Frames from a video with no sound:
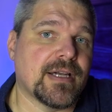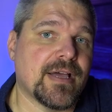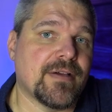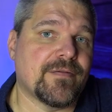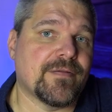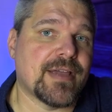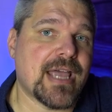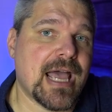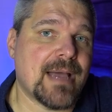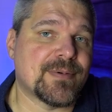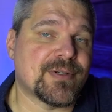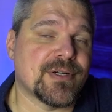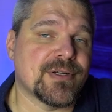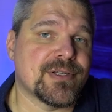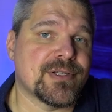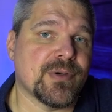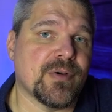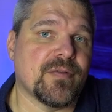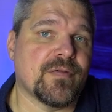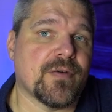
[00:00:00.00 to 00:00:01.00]
I've captured
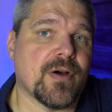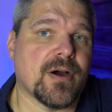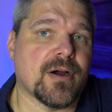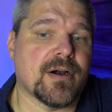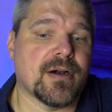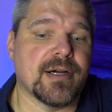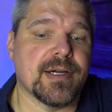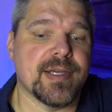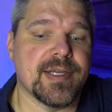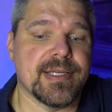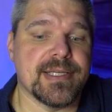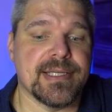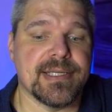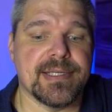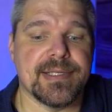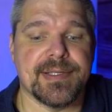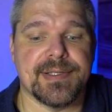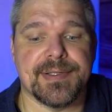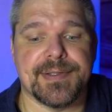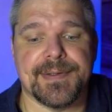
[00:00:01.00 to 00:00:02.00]
so far
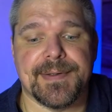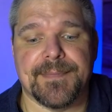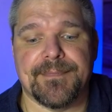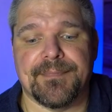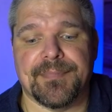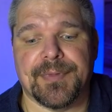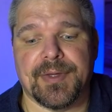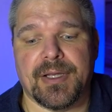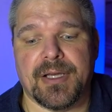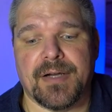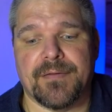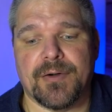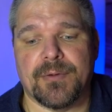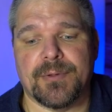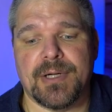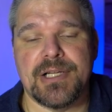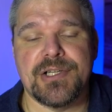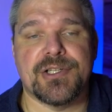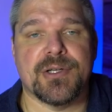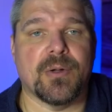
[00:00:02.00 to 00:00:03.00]
is of a
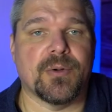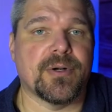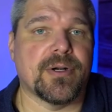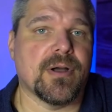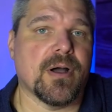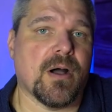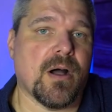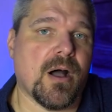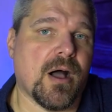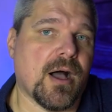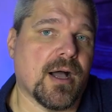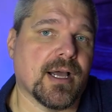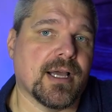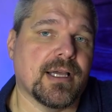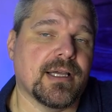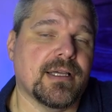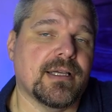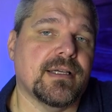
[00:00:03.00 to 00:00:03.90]
red-shouldered hawk.